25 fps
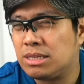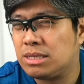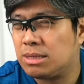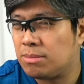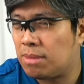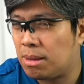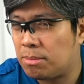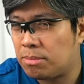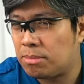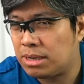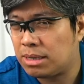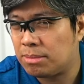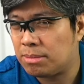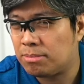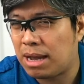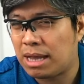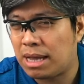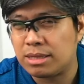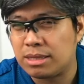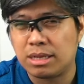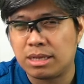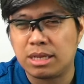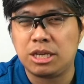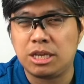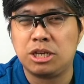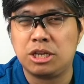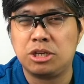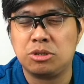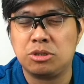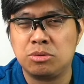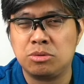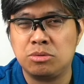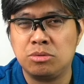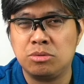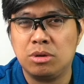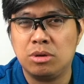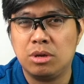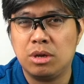Remember the battery
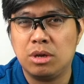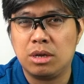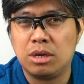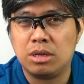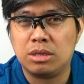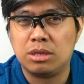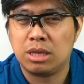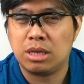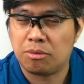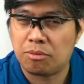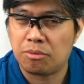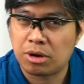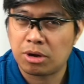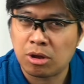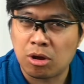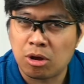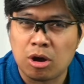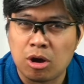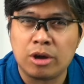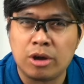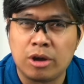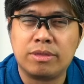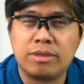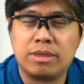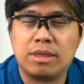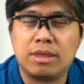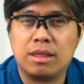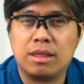issue? They were caught